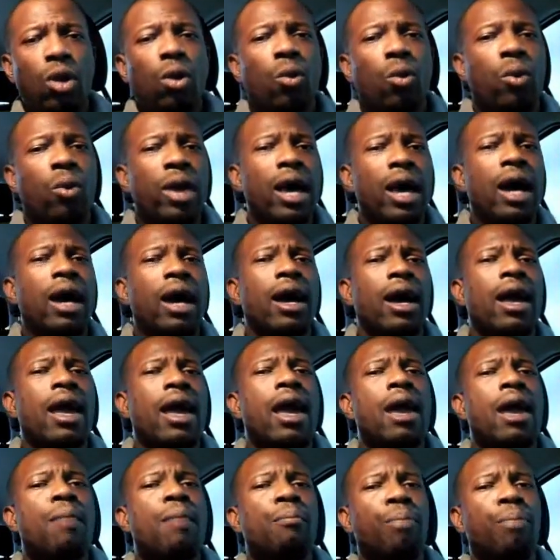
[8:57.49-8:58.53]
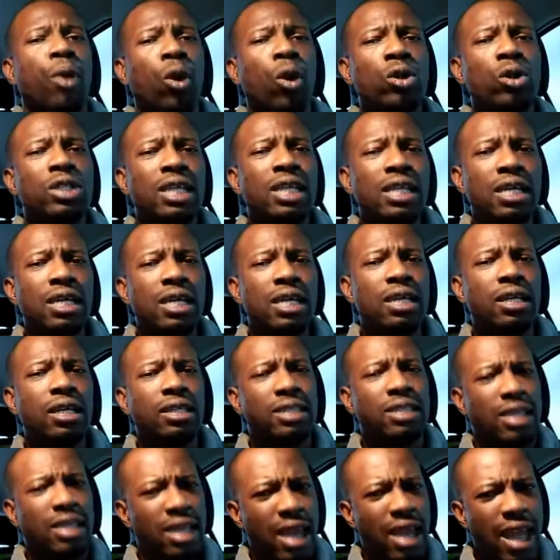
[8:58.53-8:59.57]
we are emboldening
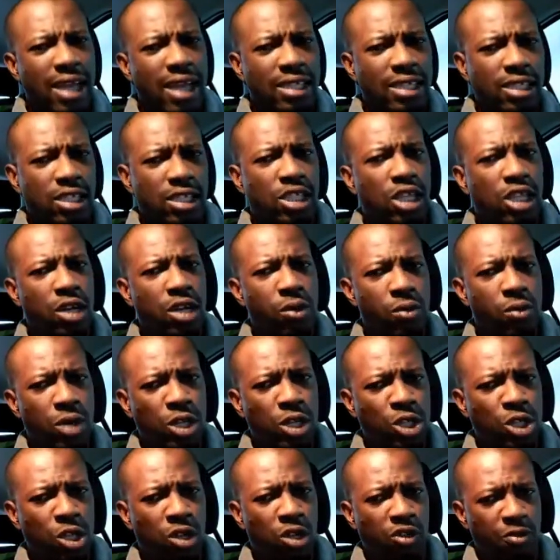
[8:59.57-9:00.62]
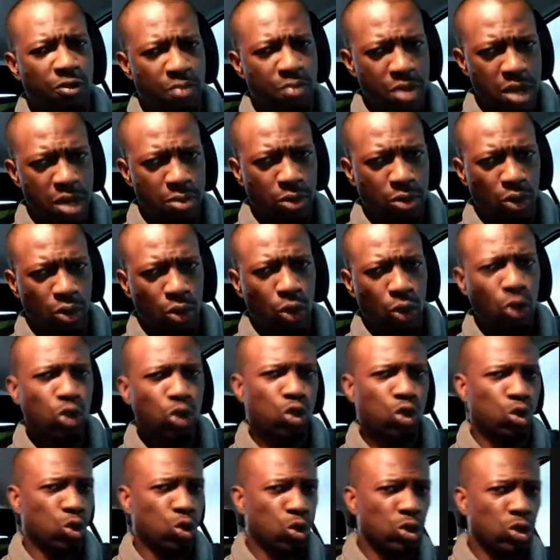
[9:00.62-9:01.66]
the next generation of people
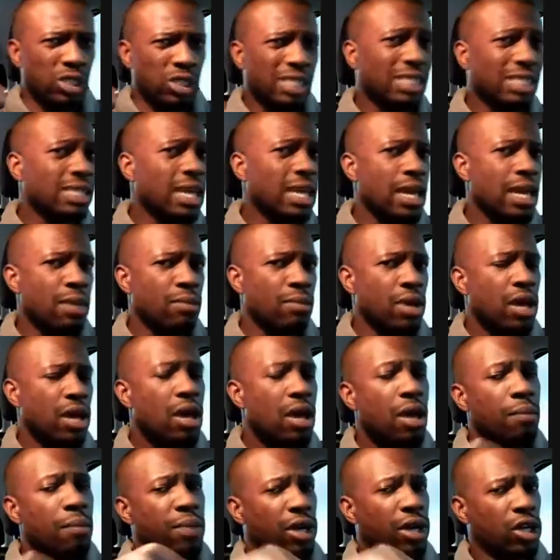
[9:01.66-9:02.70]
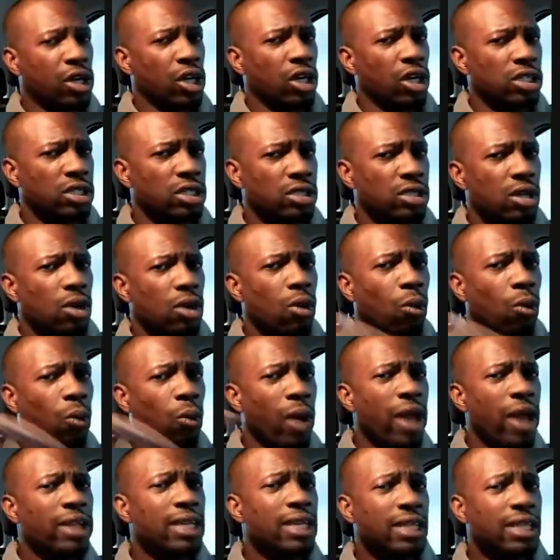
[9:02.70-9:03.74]
to do the same. Because
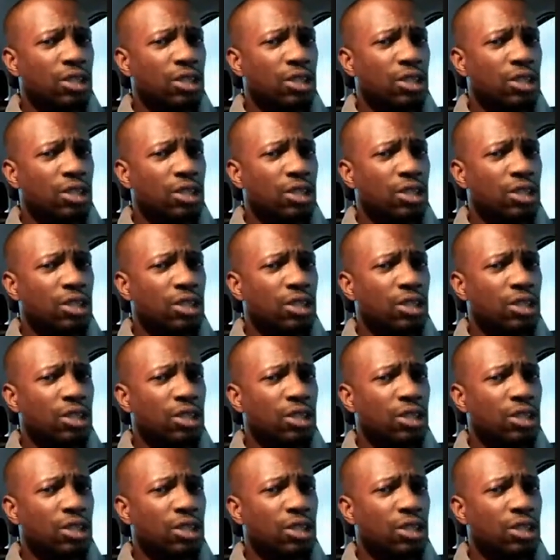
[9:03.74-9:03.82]
when they